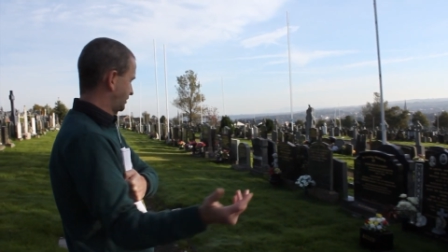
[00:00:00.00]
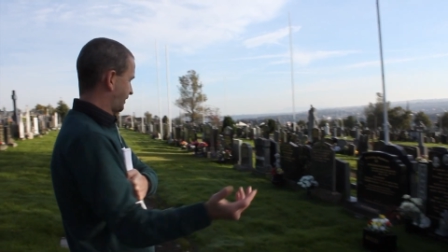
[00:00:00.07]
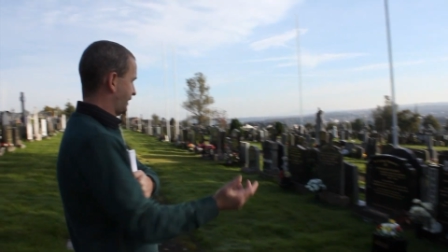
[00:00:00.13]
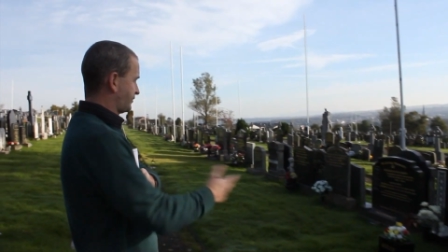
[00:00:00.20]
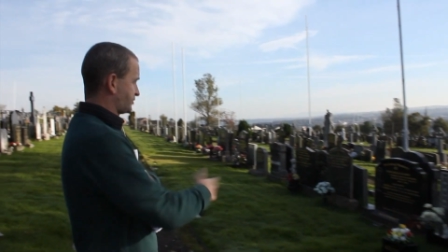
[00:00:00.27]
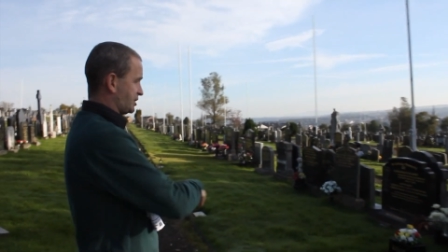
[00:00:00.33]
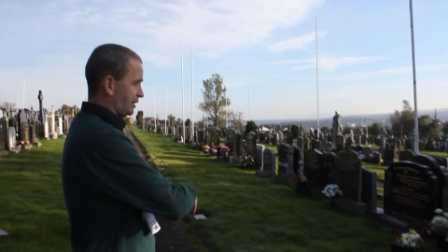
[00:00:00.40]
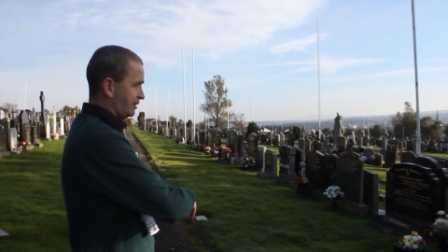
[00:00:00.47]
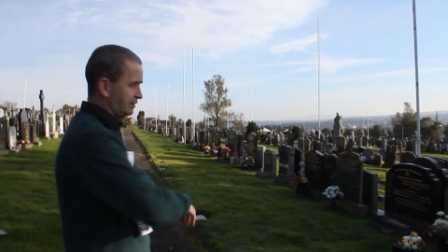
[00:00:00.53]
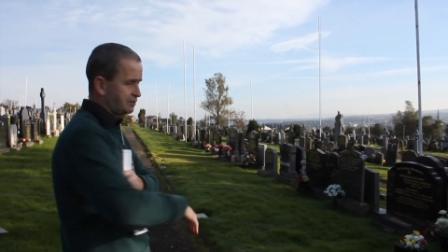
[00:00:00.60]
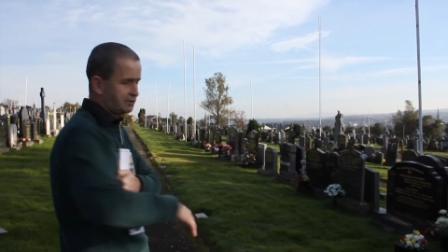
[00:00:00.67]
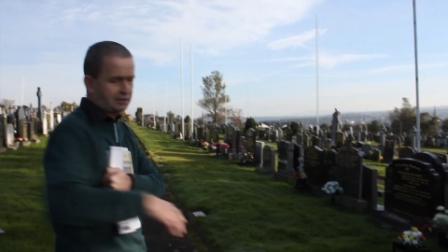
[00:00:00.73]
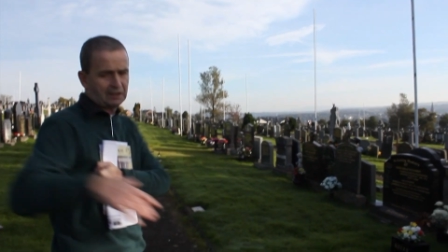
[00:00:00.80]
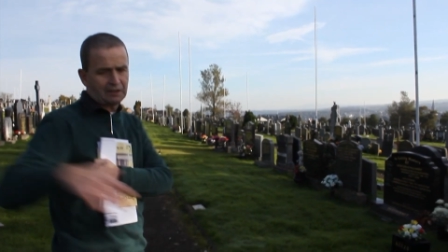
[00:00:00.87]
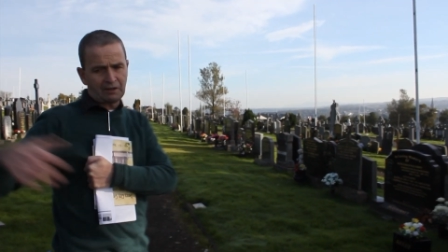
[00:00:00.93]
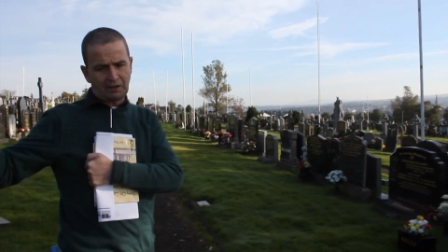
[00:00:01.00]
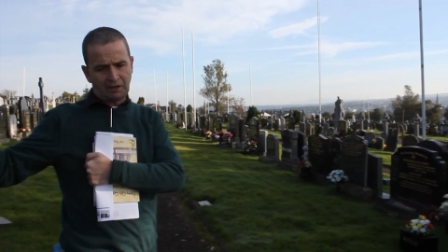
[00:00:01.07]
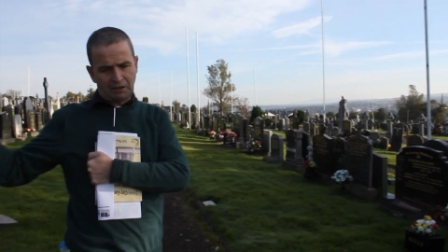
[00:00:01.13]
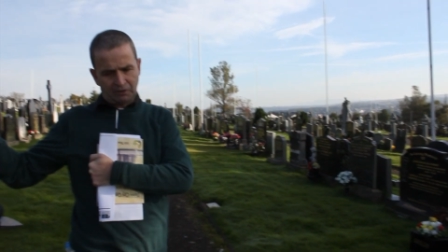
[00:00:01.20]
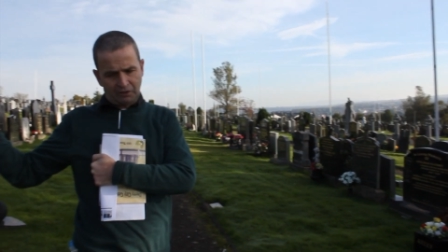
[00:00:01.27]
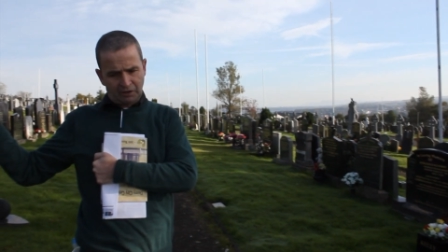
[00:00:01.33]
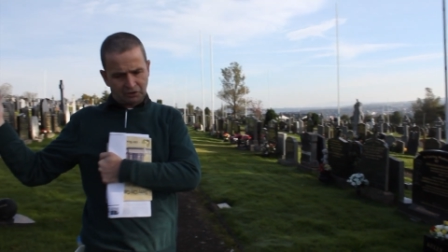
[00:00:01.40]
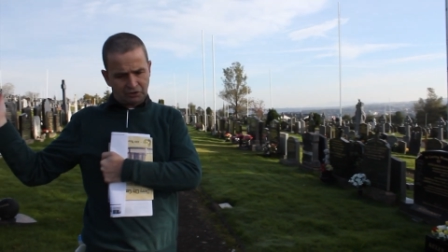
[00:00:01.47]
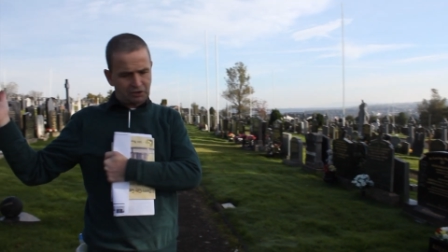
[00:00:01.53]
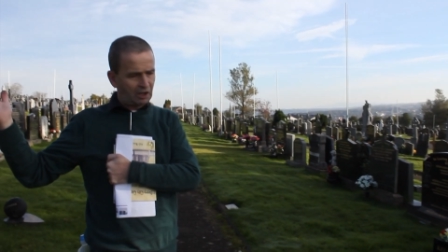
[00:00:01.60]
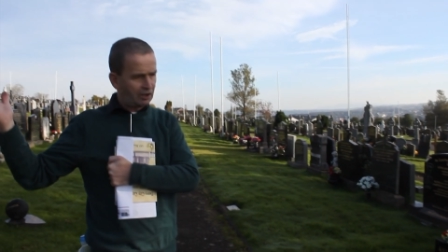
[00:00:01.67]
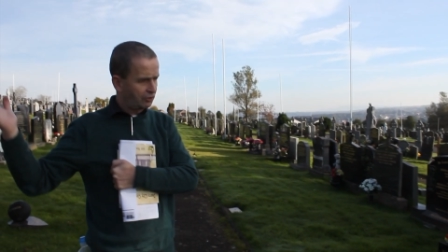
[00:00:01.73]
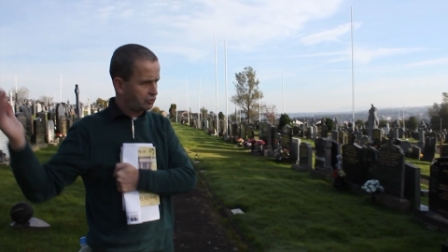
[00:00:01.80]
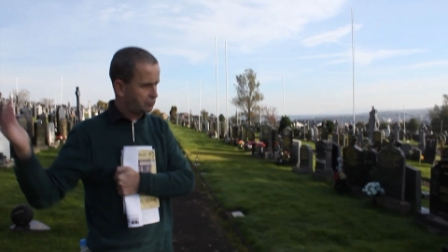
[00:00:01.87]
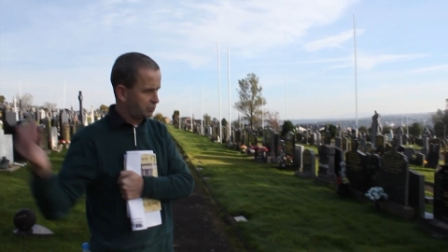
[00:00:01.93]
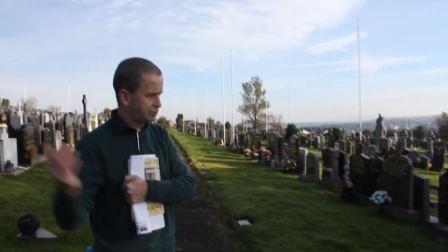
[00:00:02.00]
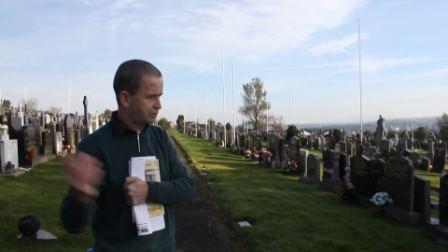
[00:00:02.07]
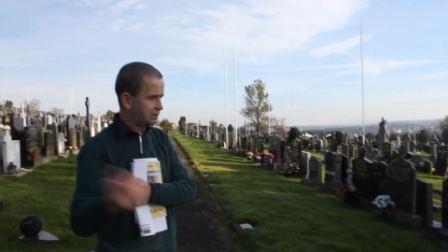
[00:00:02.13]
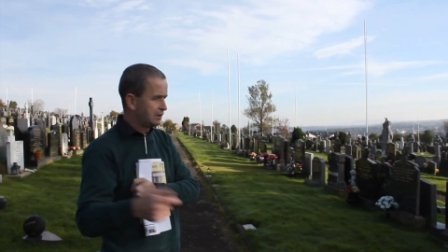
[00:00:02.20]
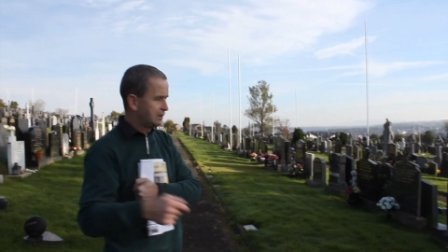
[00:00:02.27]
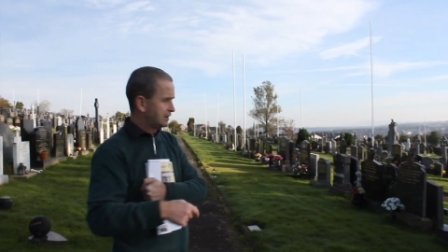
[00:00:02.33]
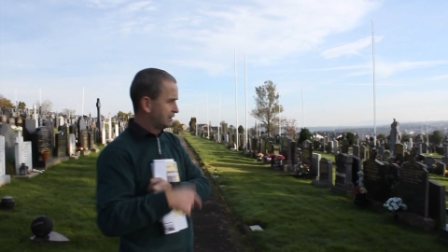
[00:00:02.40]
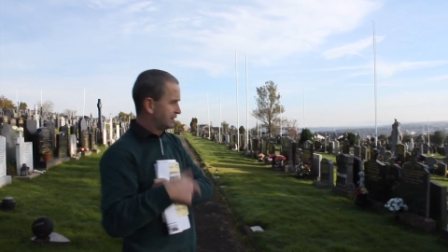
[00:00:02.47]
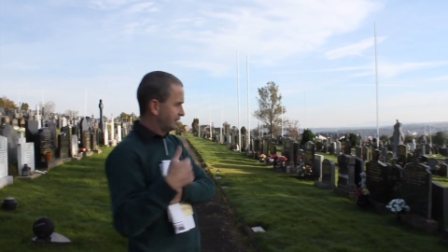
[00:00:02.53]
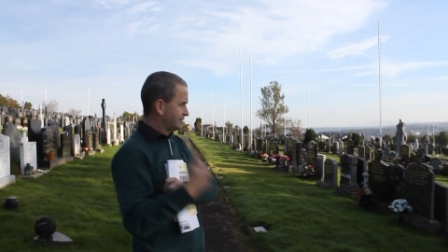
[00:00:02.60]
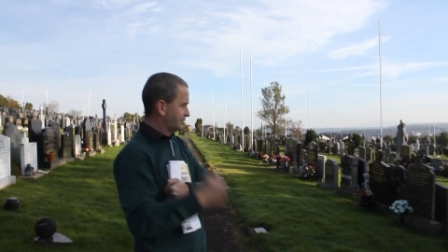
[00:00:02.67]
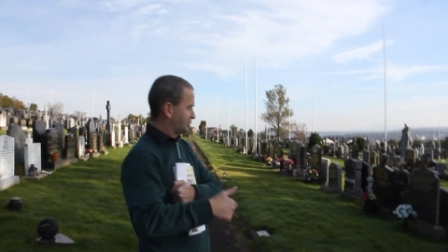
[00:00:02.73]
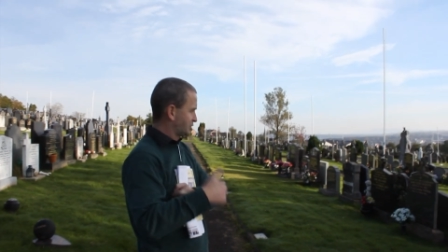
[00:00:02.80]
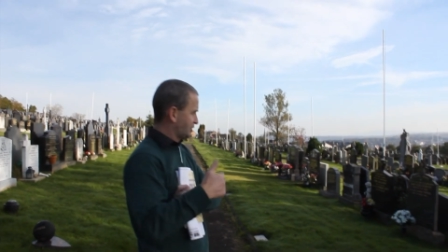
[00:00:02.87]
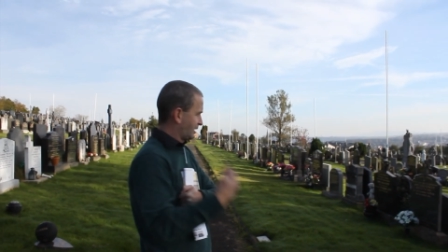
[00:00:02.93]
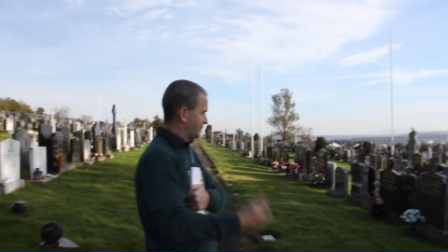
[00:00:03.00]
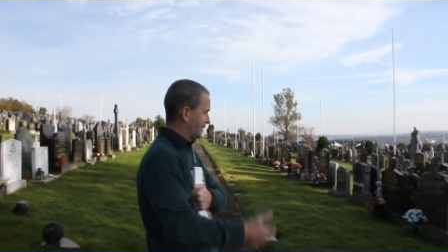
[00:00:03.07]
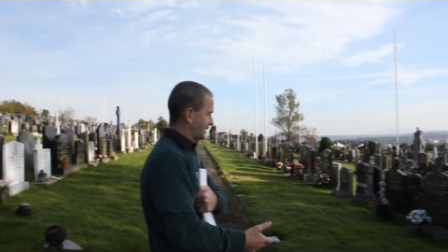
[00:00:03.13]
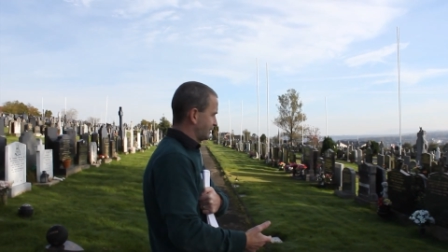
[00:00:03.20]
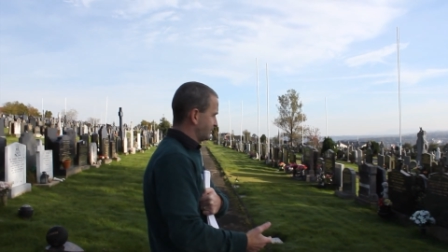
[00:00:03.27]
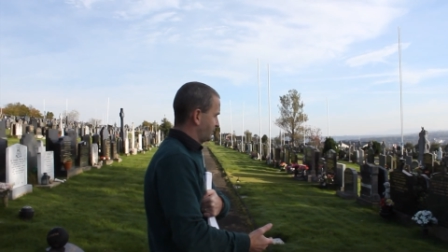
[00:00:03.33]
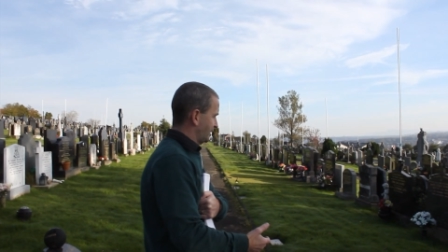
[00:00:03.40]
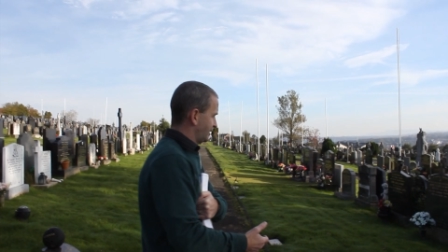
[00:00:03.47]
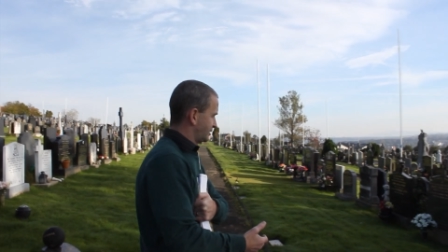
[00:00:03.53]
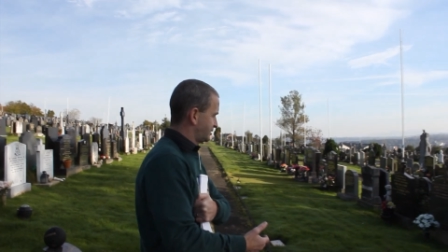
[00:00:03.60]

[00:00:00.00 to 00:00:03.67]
deaths here and say the Stardust was, this was committed by the